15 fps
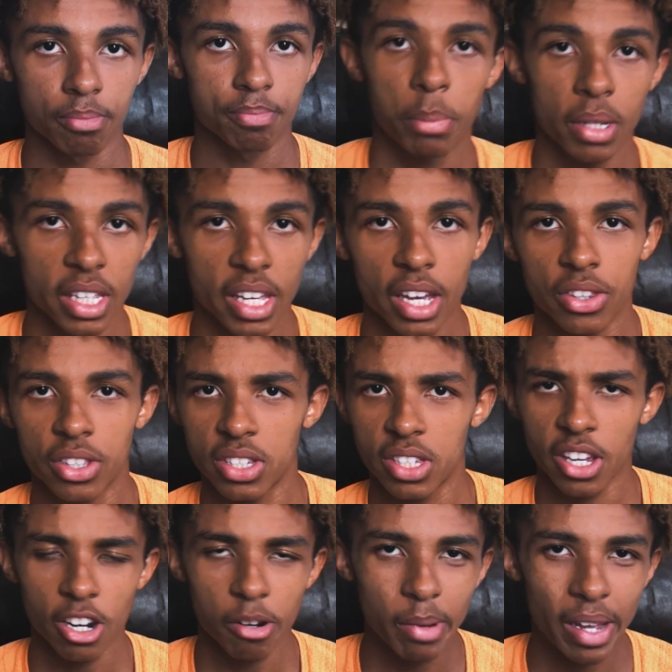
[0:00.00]
But yeah, this
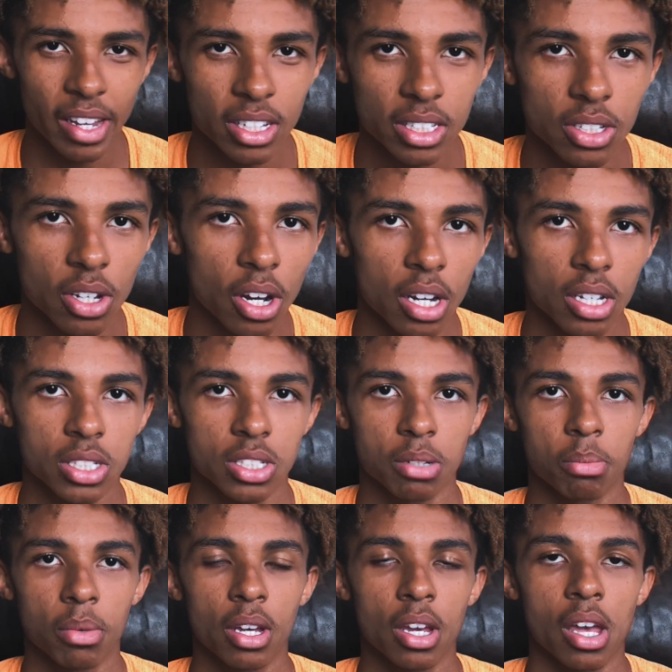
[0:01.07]
airbag is awesome.